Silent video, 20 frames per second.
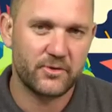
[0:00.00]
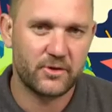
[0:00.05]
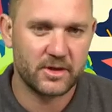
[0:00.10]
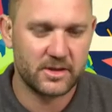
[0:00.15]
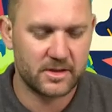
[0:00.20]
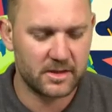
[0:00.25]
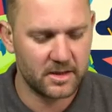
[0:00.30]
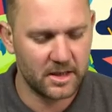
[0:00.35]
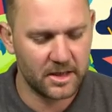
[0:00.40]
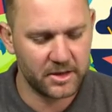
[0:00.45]
for
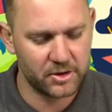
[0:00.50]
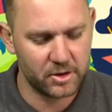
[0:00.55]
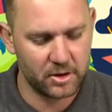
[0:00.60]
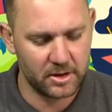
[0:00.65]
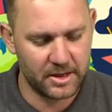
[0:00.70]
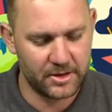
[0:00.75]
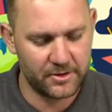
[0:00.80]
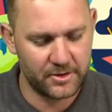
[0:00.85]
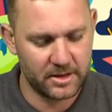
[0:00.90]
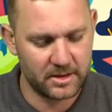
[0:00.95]
residential
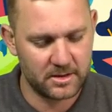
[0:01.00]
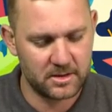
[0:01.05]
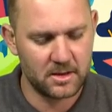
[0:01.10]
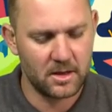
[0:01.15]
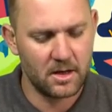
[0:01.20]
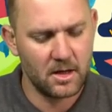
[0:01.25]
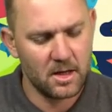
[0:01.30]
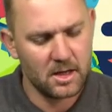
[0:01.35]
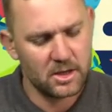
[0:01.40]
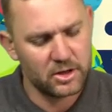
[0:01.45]
areas.
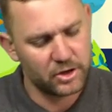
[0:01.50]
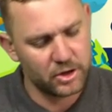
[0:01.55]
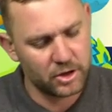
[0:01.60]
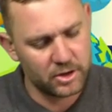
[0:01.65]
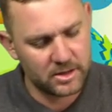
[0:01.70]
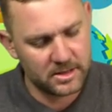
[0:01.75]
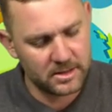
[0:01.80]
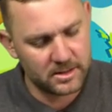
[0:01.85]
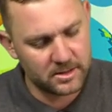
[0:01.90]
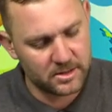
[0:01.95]
It's
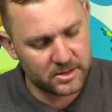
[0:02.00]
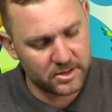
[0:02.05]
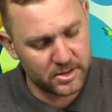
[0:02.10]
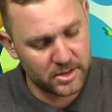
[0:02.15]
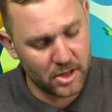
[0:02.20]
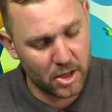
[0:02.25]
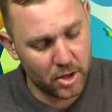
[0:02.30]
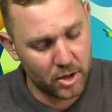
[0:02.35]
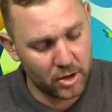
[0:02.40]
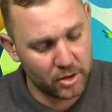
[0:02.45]
usually the
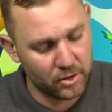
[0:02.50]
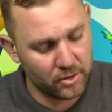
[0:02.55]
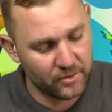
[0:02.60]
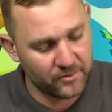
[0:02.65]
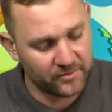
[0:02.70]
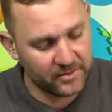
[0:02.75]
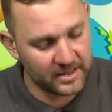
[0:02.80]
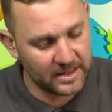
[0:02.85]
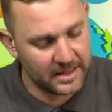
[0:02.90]
zone of